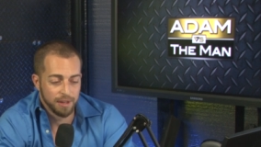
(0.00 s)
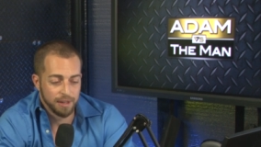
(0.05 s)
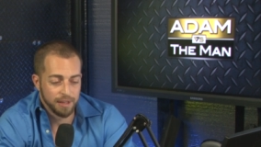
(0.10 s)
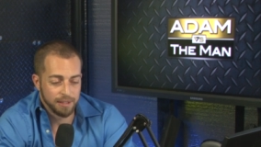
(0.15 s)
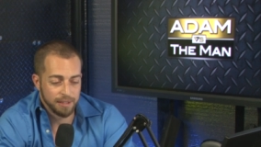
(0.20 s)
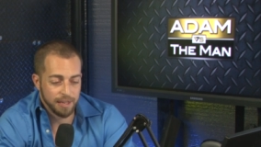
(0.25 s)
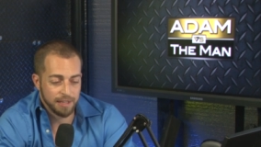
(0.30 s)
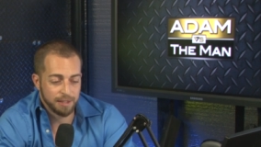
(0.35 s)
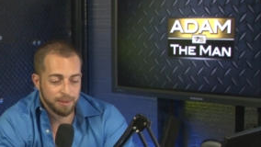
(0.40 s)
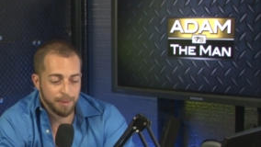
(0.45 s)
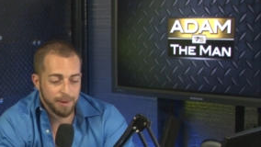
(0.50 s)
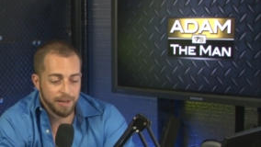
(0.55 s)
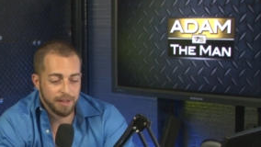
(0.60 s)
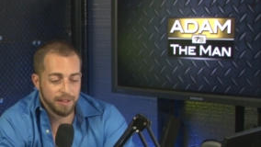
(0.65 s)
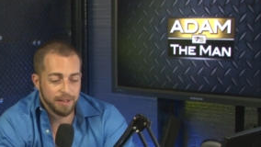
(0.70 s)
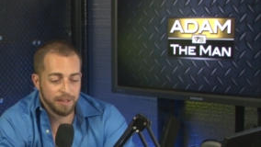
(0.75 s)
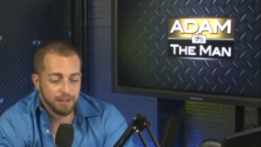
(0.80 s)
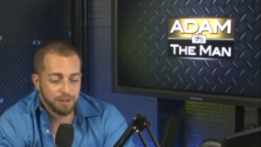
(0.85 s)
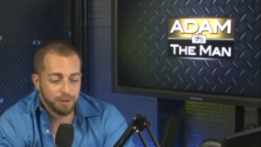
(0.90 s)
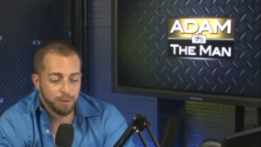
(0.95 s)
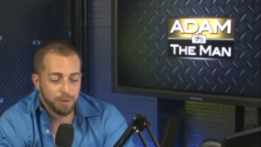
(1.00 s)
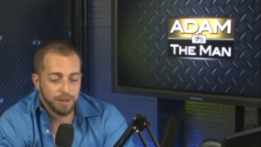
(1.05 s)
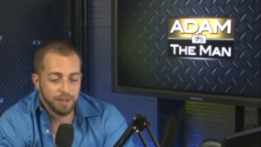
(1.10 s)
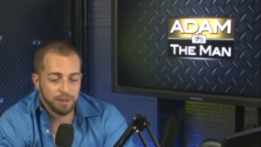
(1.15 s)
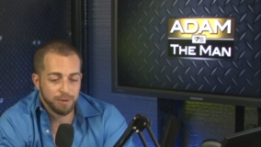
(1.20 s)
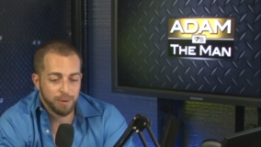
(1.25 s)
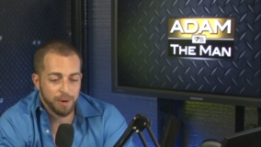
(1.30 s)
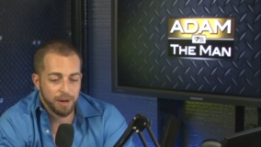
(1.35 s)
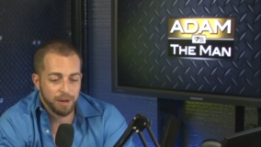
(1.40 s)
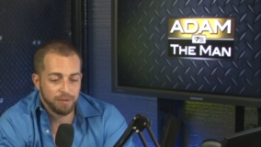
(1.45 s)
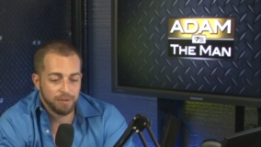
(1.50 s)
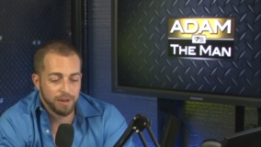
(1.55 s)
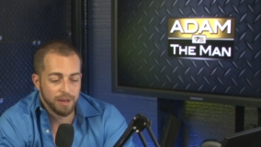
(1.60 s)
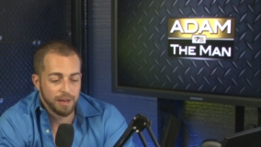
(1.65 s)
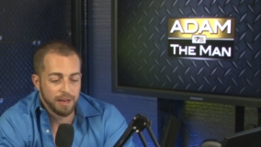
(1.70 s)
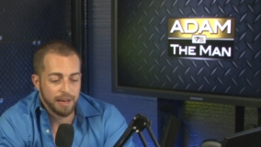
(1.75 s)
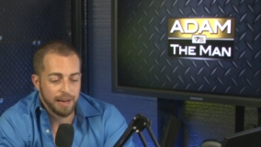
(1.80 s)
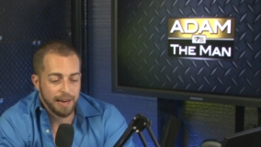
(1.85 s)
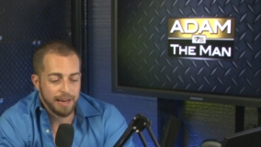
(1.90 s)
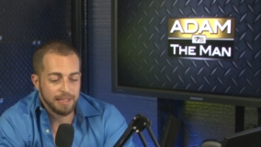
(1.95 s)
It's estimated that in 2012,
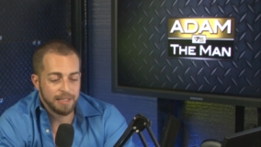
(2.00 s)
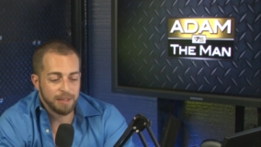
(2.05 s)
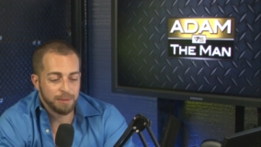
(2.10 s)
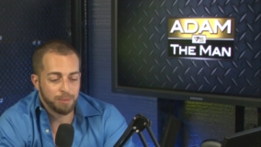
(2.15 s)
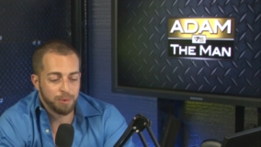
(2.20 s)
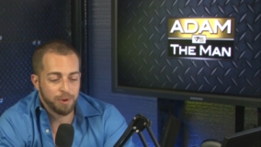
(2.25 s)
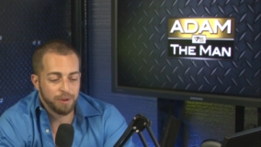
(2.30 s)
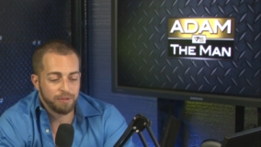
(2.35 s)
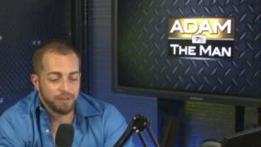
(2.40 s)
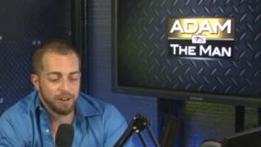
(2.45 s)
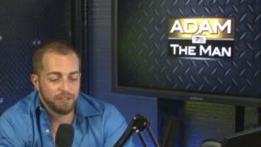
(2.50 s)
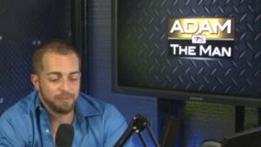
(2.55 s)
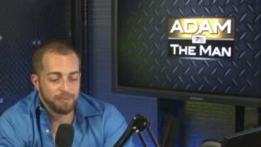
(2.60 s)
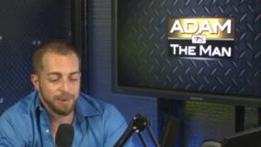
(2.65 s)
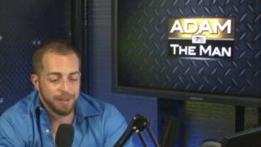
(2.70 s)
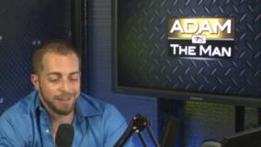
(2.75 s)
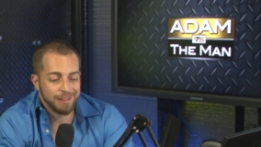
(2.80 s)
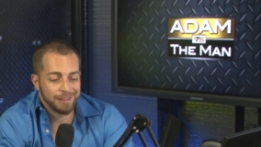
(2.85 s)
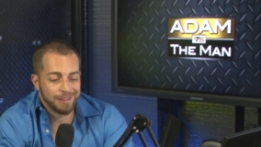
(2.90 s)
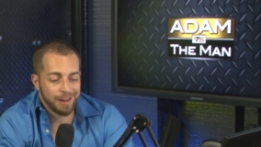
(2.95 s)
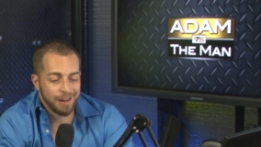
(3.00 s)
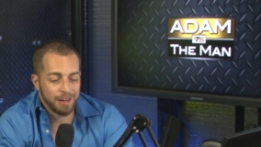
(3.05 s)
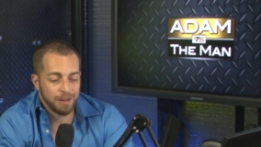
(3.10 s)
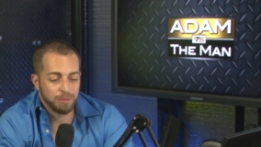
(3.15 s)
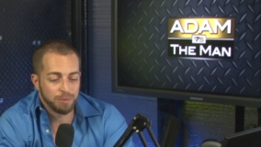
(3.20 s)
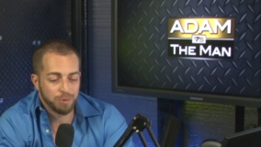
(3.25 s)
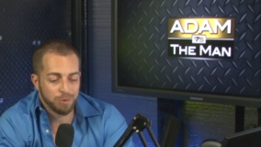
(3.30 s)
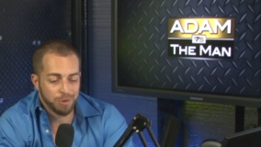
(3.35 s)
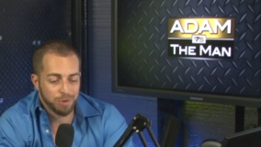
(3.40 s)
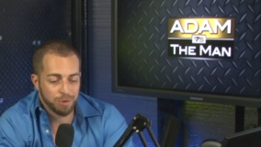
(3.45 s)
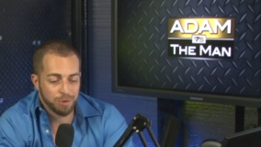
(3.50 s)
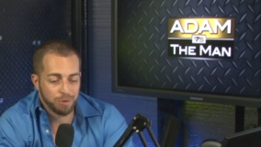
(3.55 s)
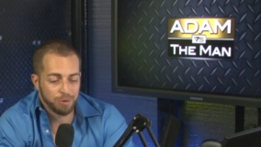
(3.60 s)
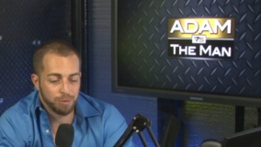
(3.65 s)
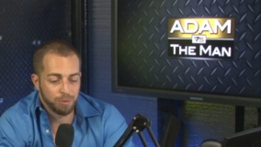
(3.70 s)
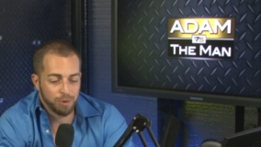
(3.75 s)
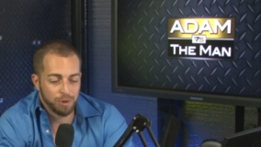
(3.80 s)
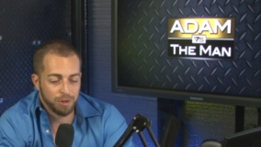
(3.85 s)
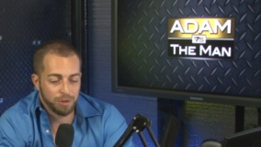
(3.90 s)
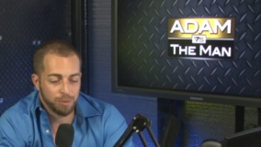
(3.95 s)
18.5 billion condoms were
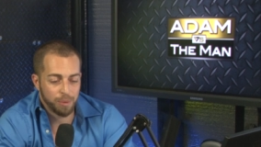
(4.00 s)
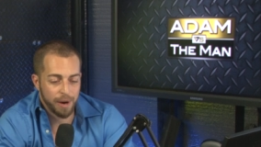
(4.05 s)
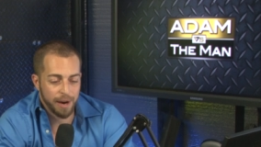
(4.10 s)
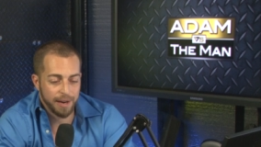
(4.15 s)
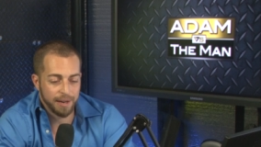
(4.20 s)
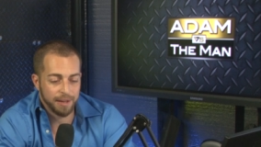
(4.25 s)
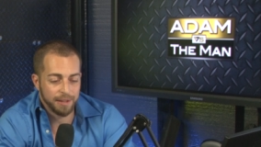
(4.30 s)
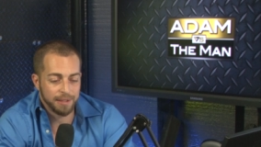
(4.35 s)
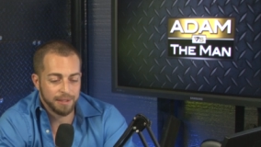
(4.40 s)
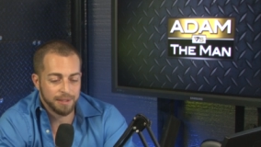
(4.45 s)
sold worldwide.